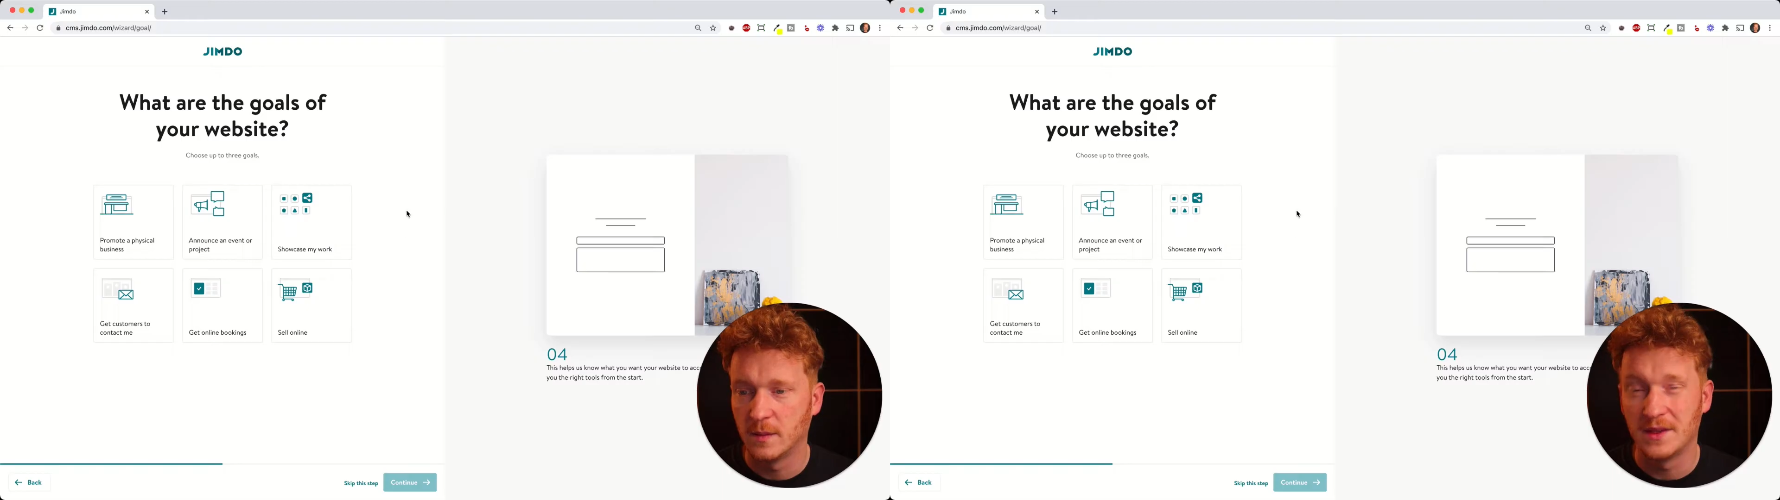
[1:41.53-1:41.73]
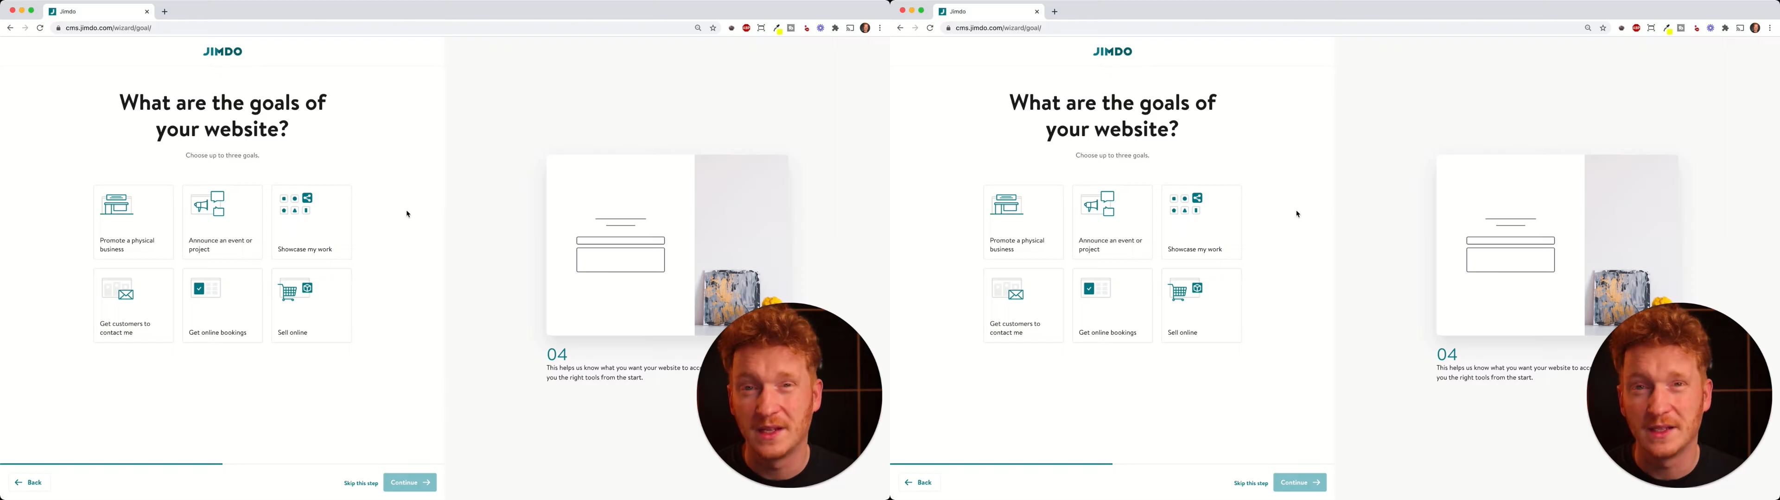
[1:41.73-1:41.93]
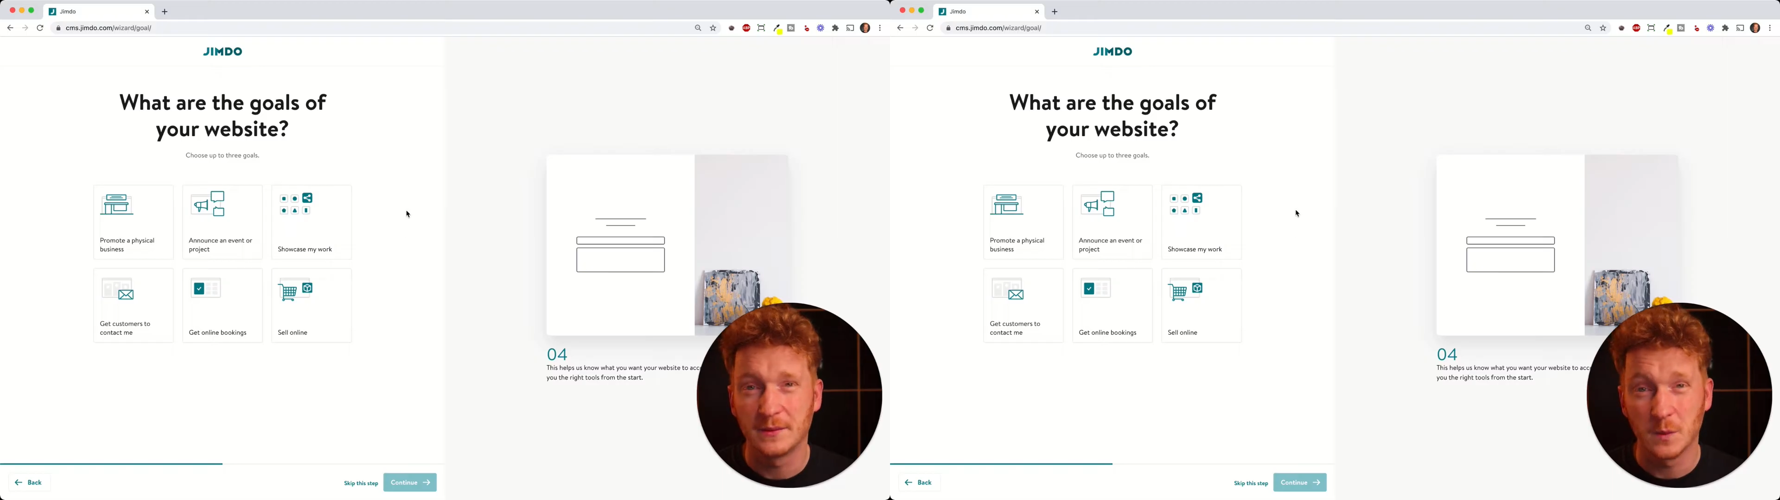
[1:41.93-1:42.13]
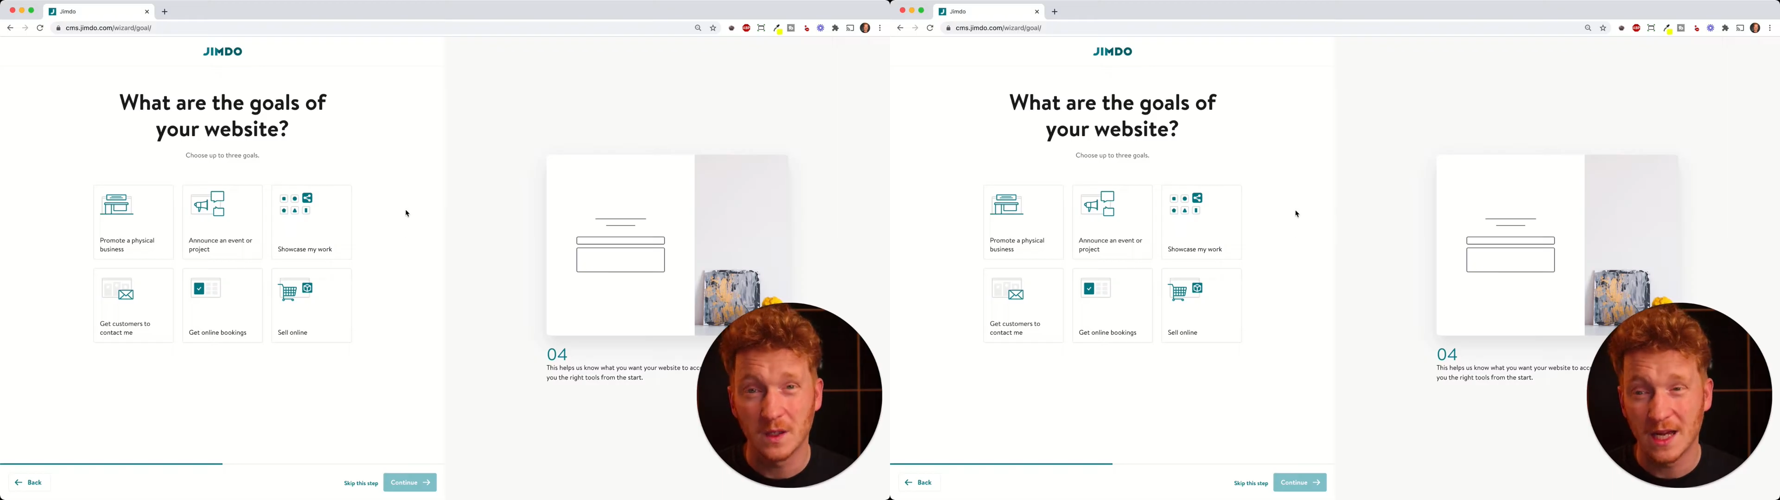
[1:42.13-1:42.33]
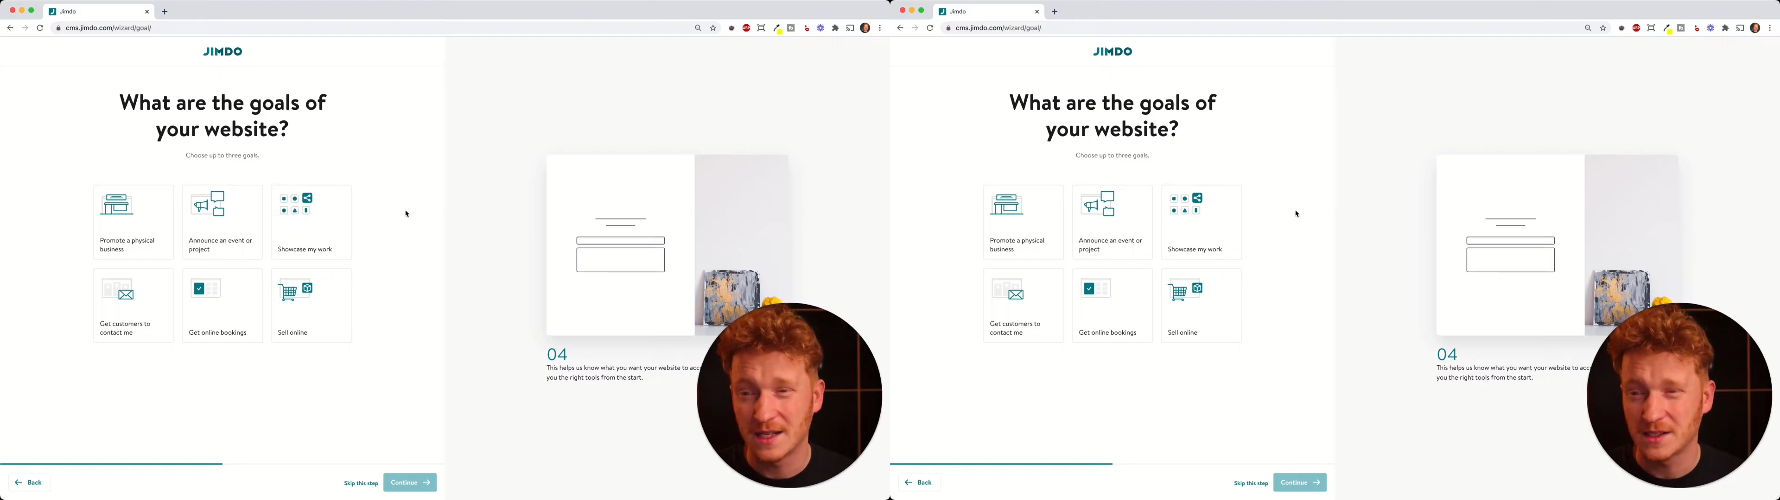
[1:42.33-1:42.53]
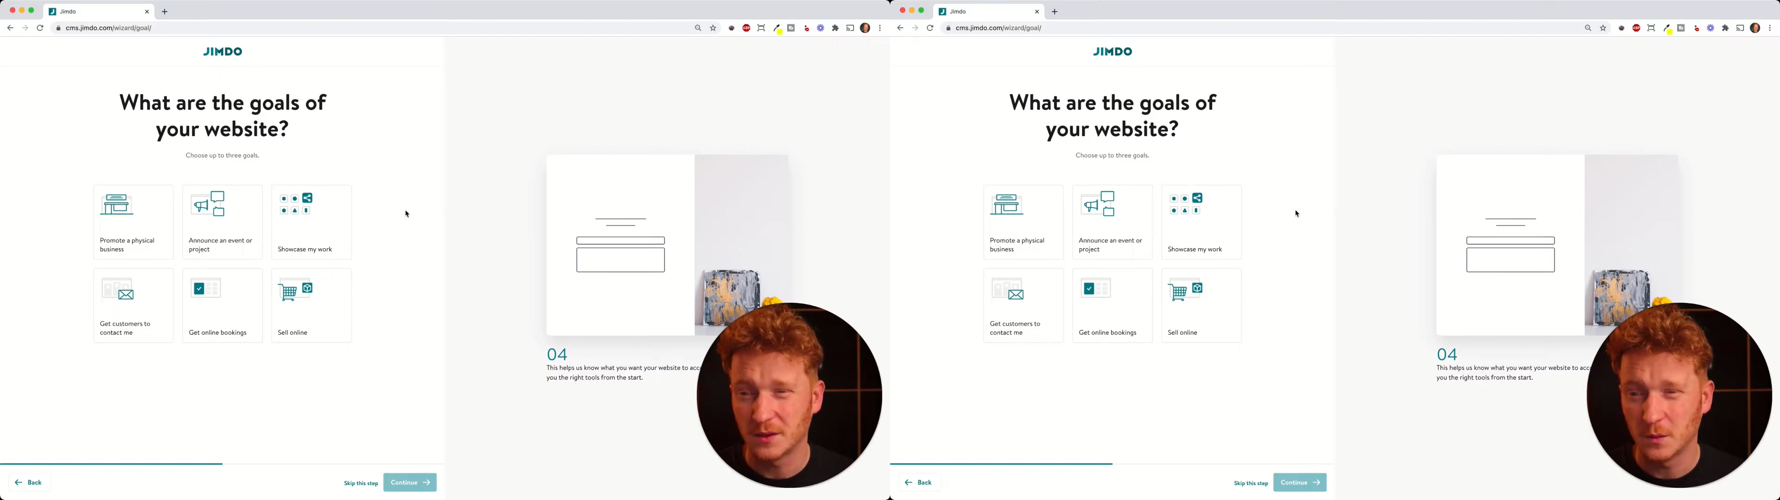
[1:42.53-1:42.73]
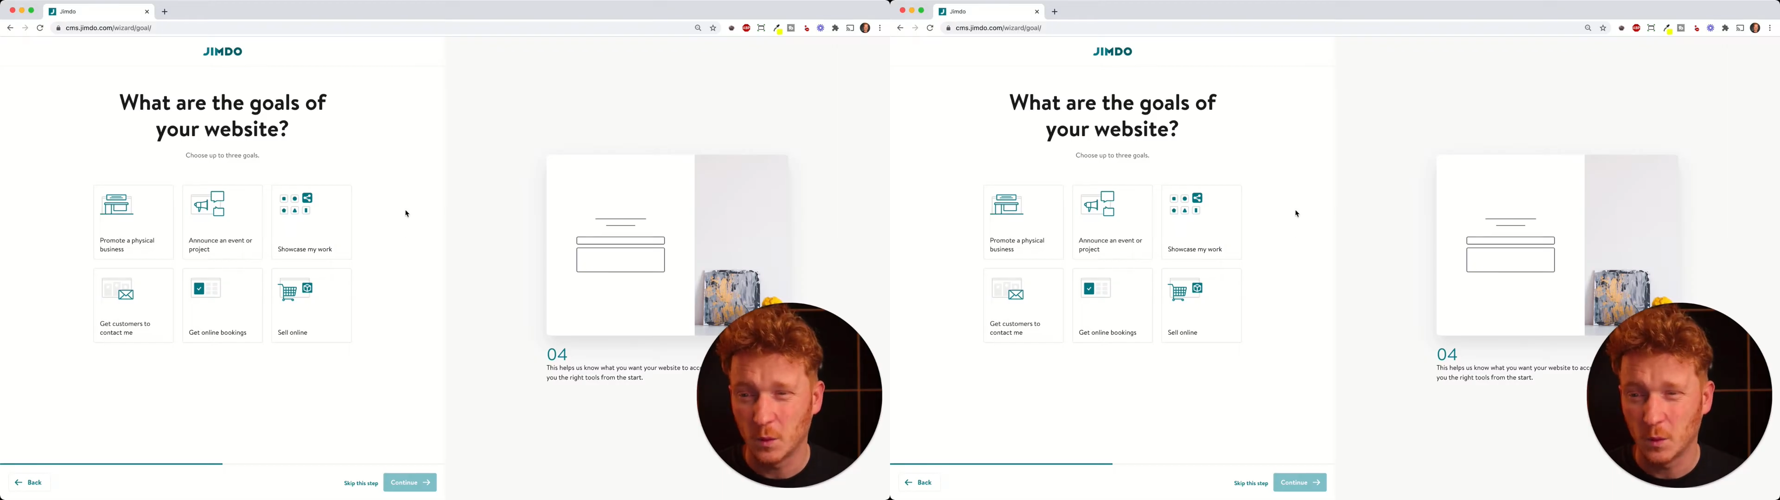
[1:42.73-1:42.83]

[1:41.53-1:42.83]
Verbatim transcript: And then it will ask you